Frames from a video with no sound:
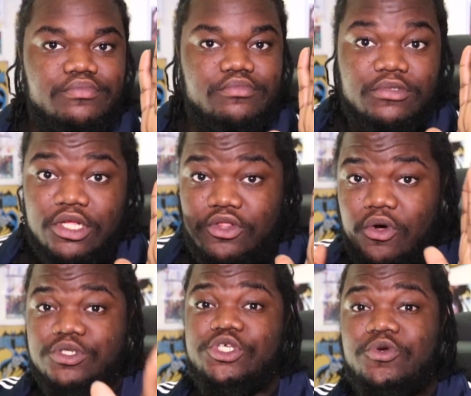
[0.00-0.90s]
to
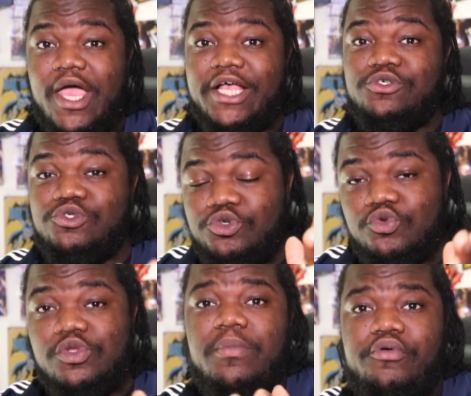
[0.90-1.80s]
those of you guys who
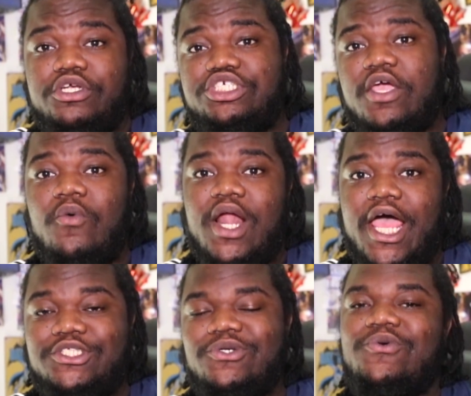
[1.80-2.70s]
truly appreciate what I
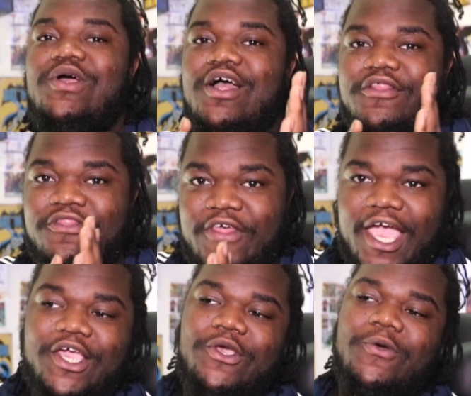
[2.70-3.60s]
do,
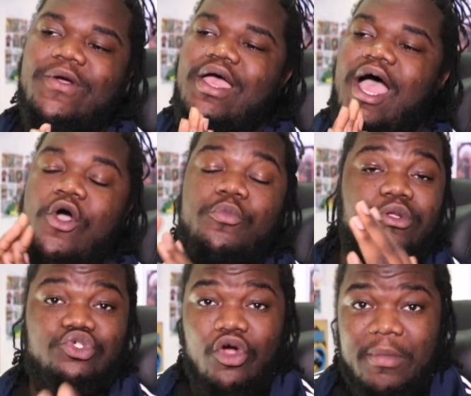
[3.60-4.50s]
thank you. I hope you
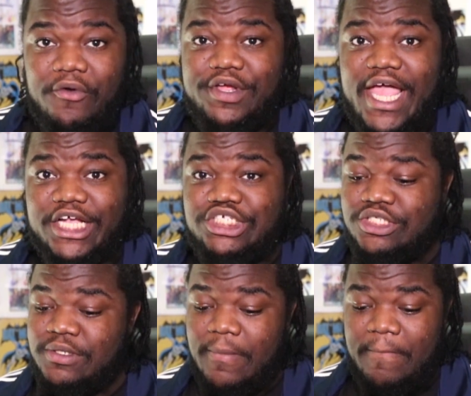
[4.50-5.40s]
enjoy my
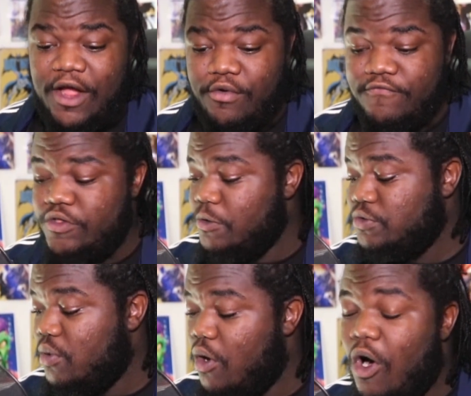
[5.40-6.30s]
reaction. My reviews
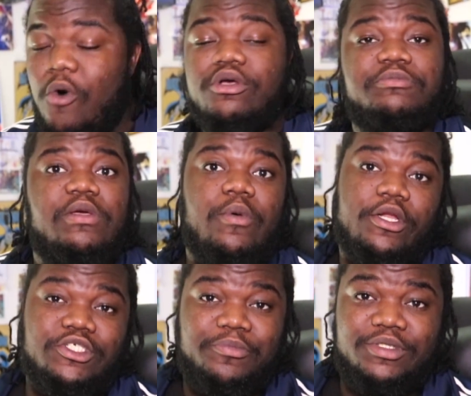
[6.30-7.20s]
will always be
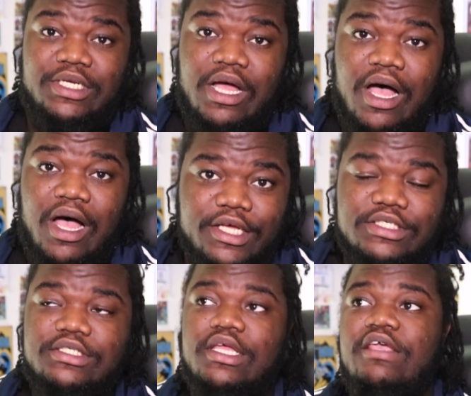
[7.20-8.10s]
100%
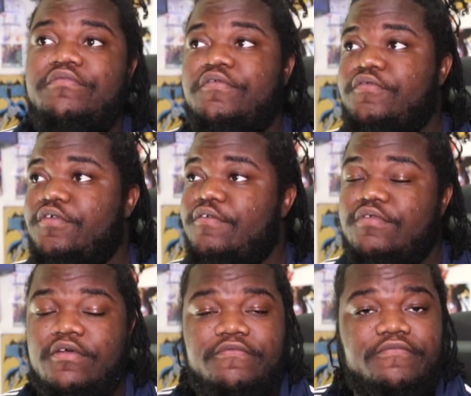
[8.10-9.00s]
honest, even
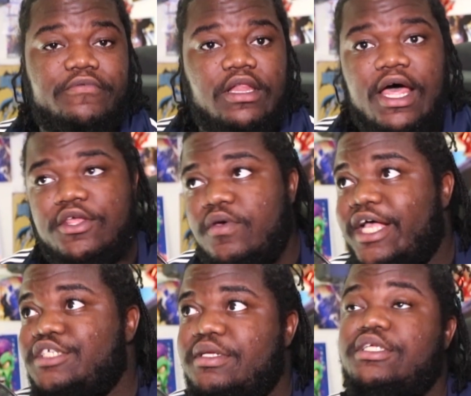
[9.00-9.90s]
if a lot of you
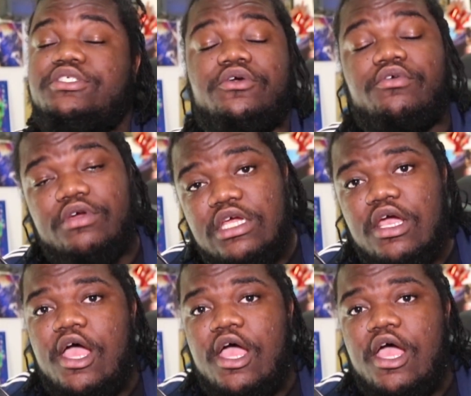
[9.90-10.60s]
guys may disagree